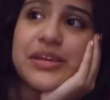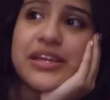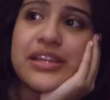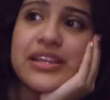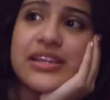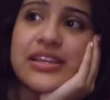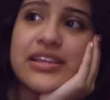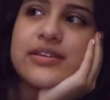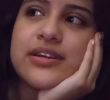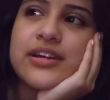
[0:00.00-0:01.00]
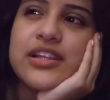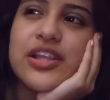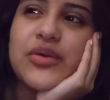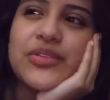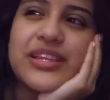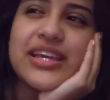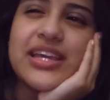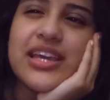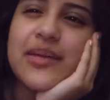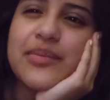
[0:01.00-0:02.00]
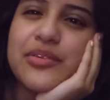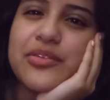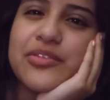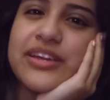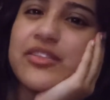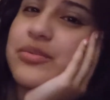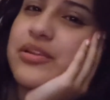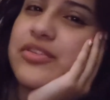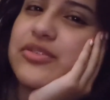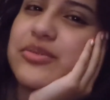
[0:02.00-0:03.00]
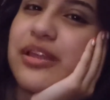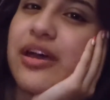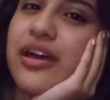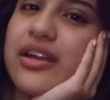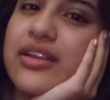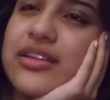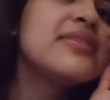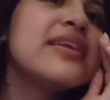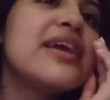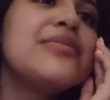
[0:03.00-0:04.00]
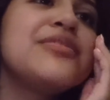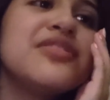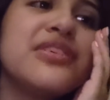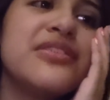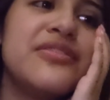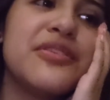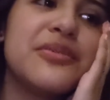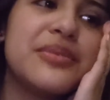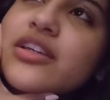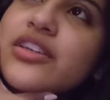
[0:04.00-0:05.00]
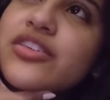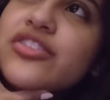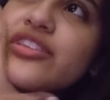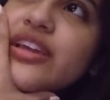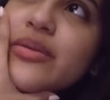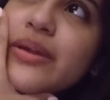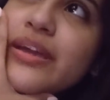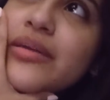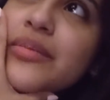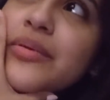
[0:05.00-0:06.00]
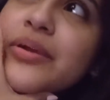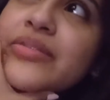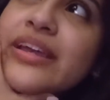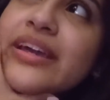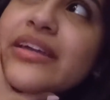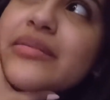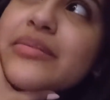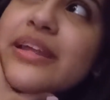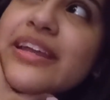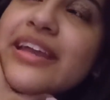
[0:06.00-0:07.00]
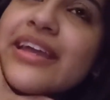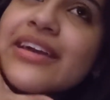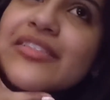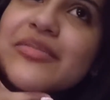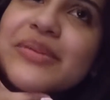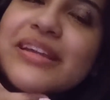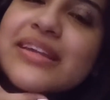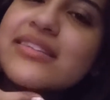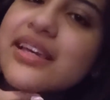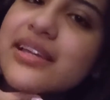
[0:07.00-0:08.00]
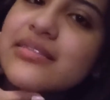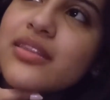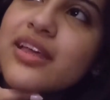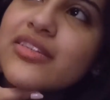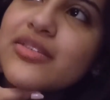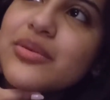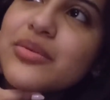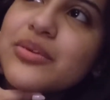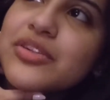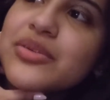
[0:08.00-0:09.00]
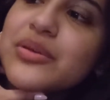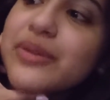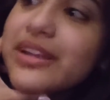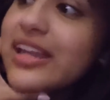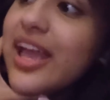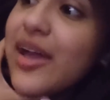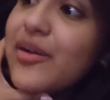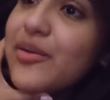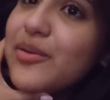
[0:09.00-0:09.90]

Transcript: been a lonely couple of weeks, but also not. Yeah, I'm just gonna film. Usually I wake up around 9, but I get out of bed at 10. That's what we're doing right now.